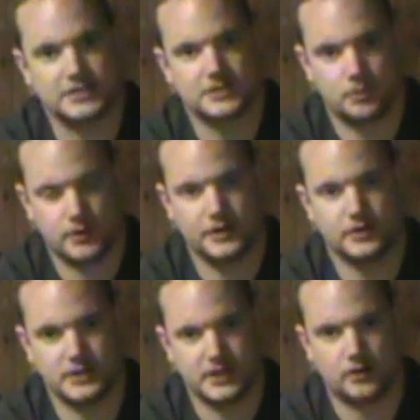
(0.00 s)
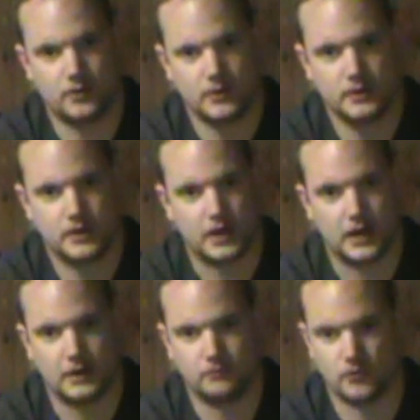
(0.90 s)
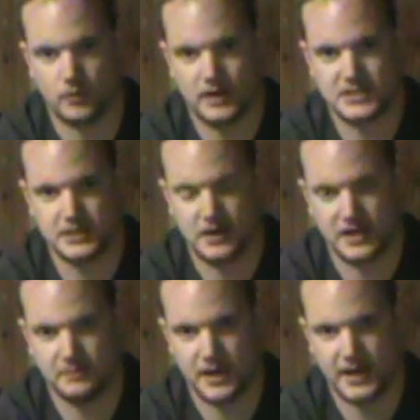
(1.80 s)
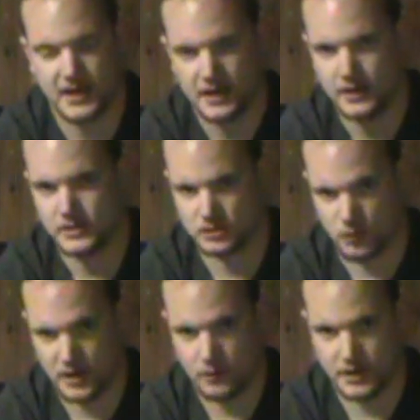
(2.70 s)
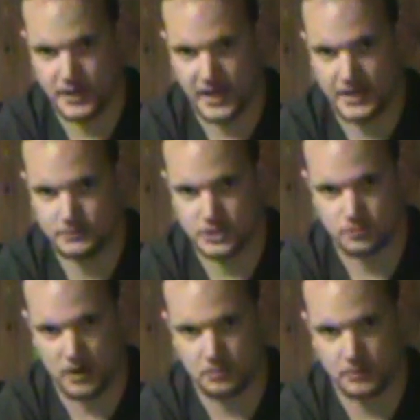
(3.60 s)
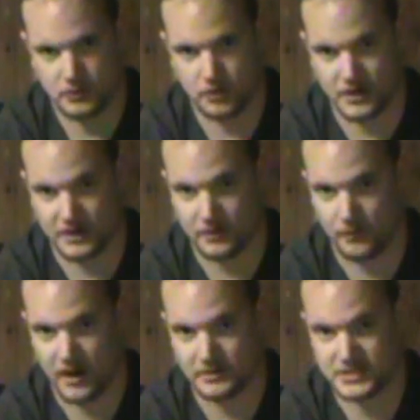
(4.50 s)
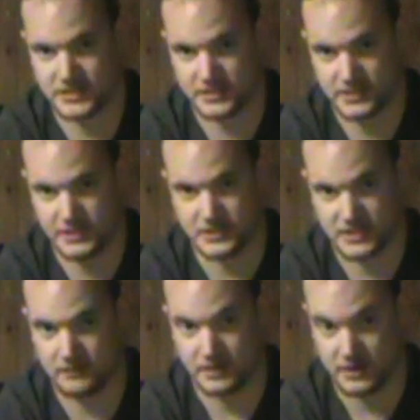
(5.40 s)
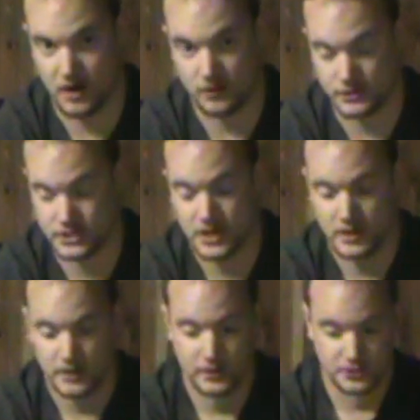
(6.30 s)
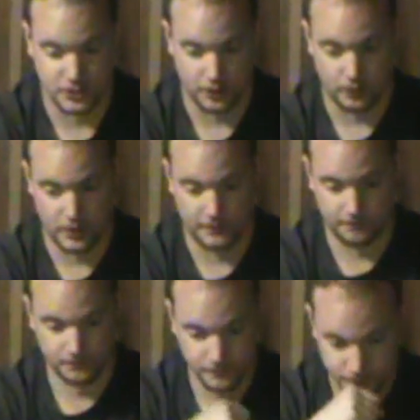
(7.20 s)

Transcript: That's a pretty good deal. From what I've seen on eBay, 21 games is probably looking at around $60 to $70. So I'm